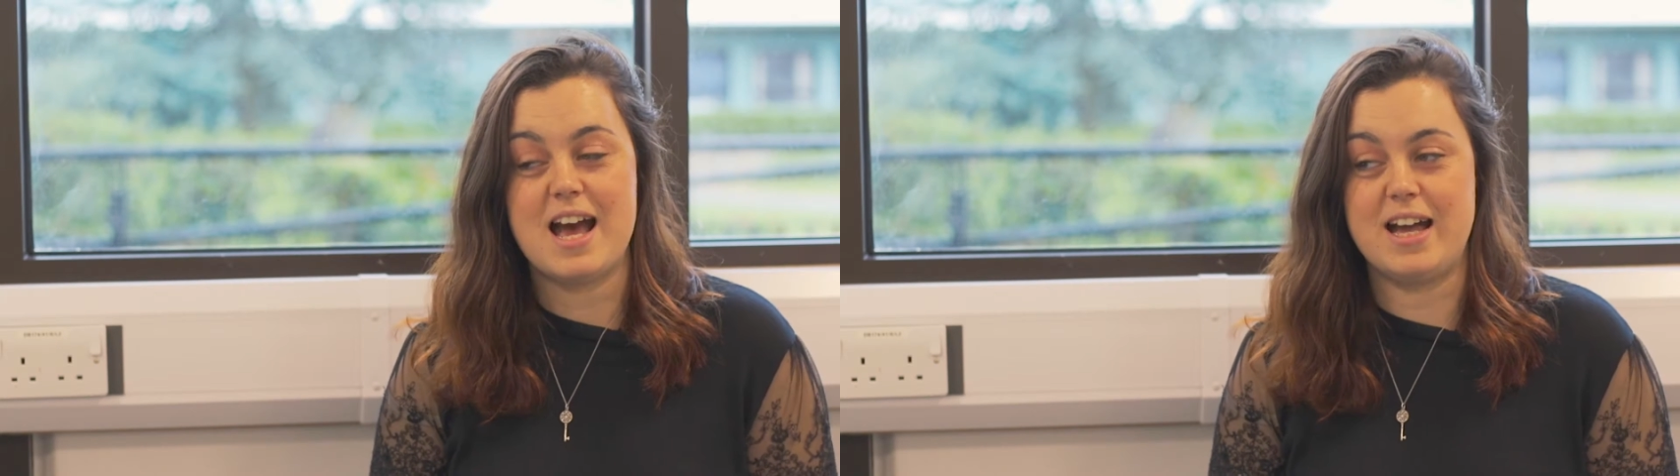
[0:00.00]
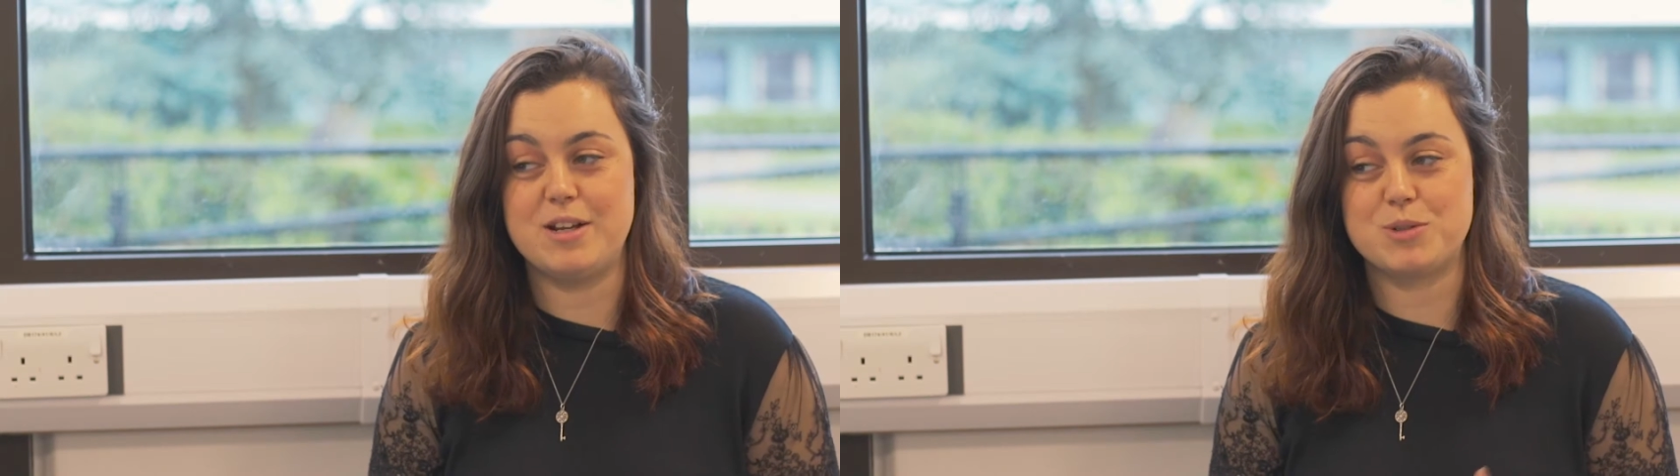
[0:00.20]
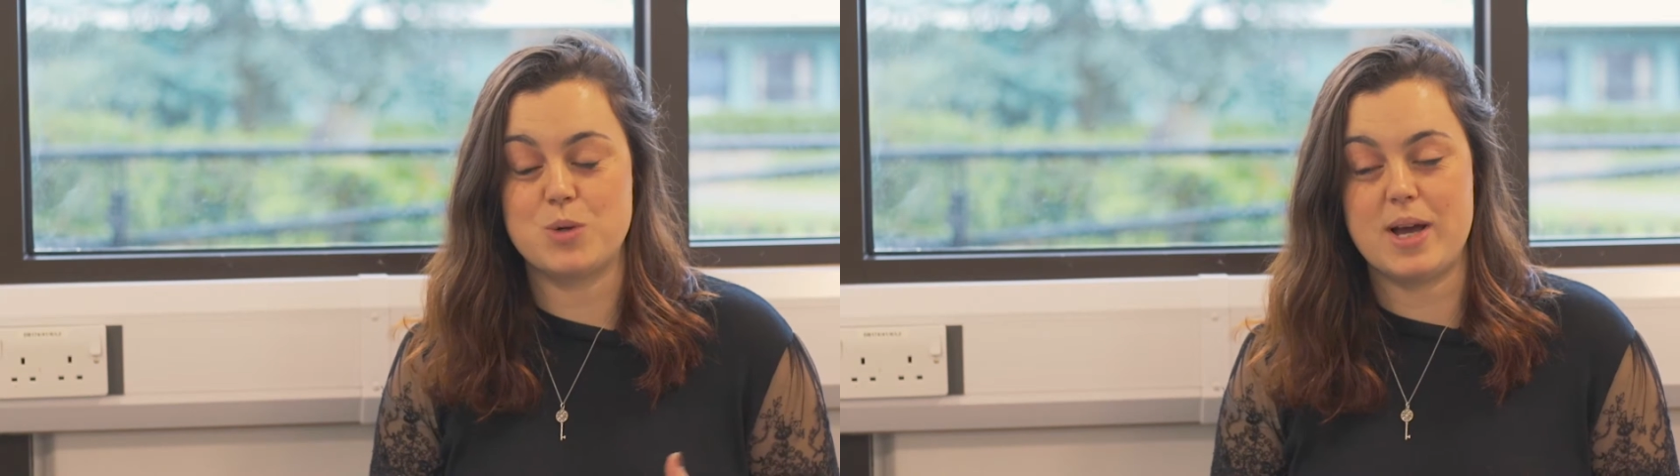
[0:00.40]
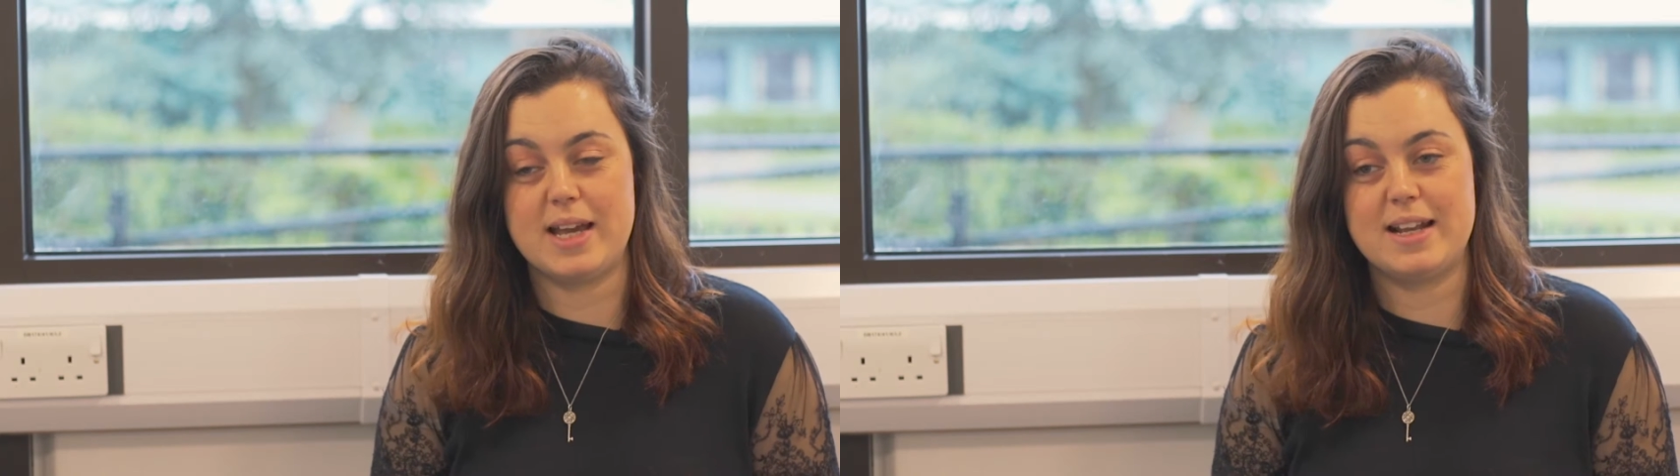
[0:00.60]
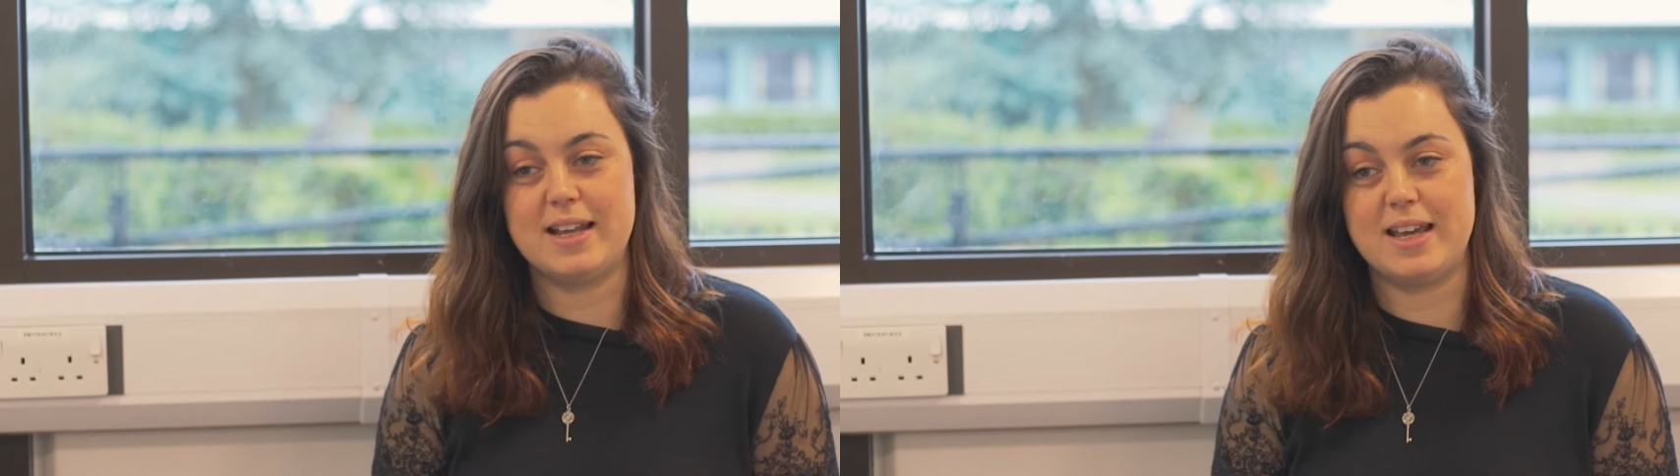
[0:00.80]
And it was
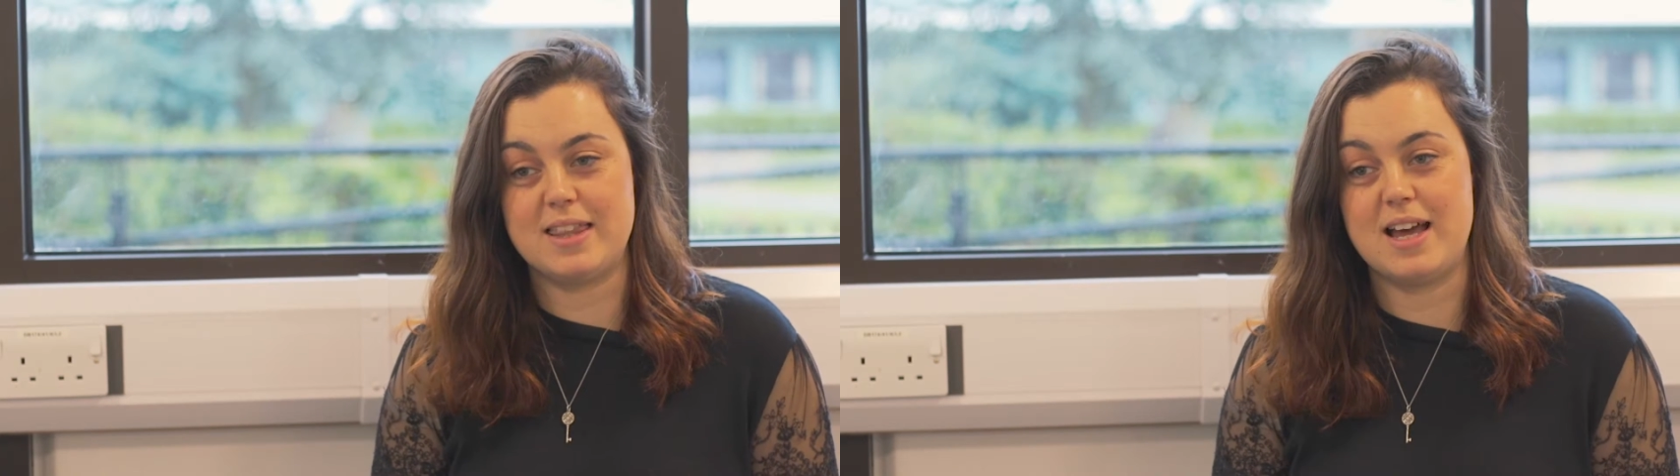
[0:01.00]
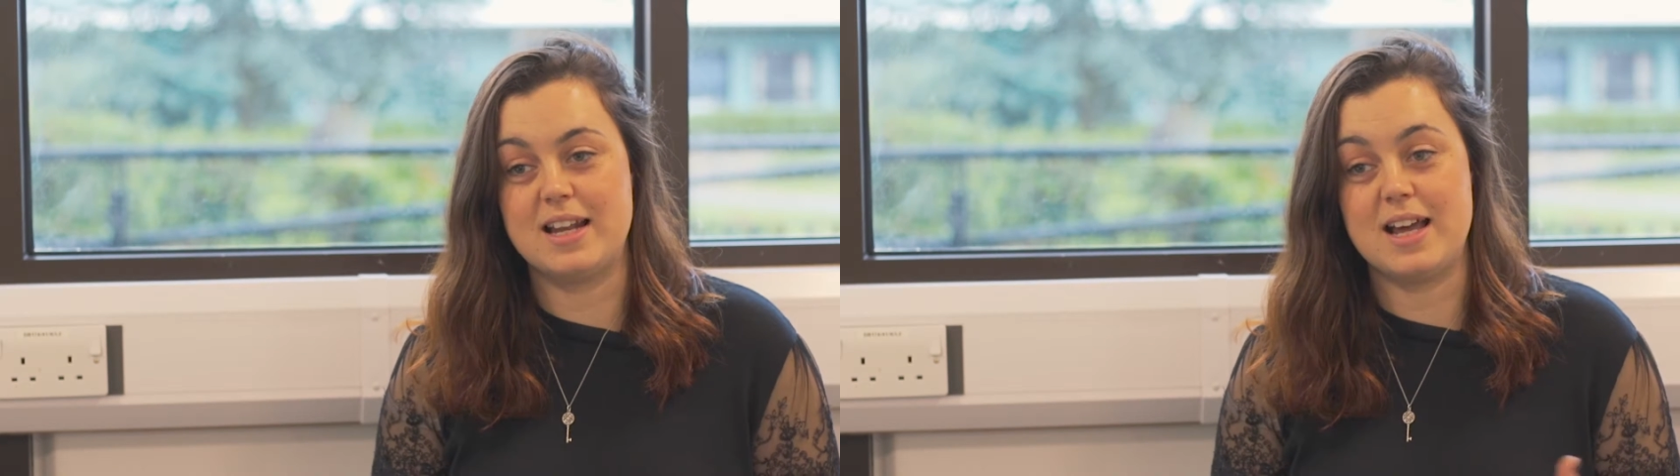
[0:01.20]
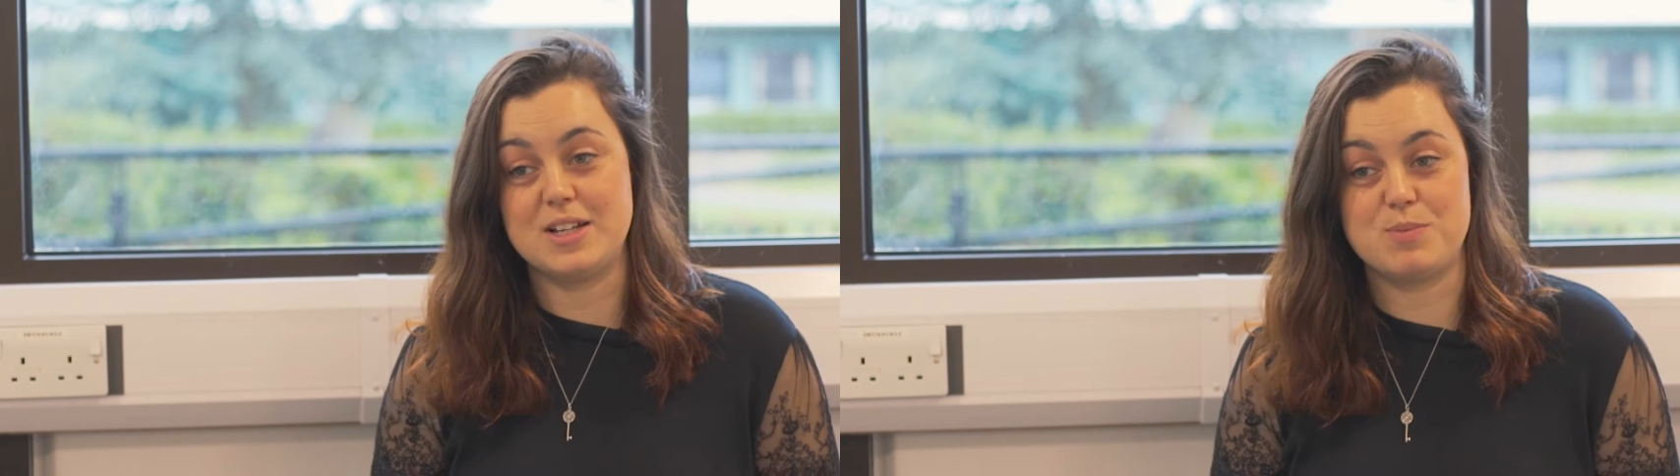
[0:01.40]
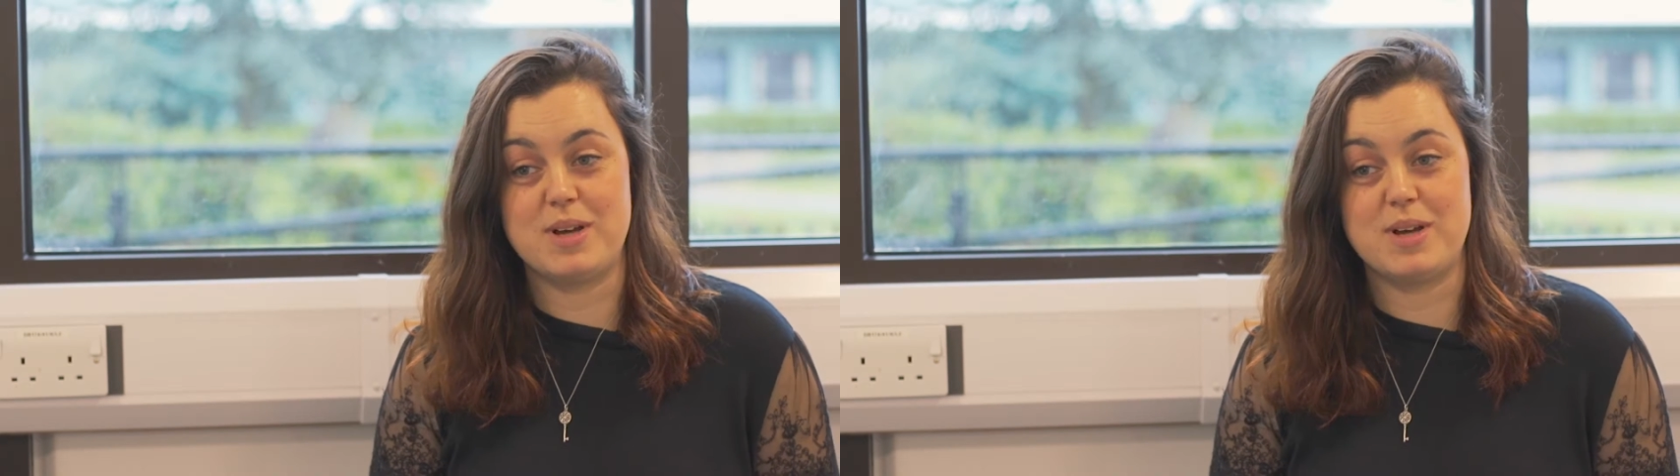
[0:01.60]
quite clear that I liked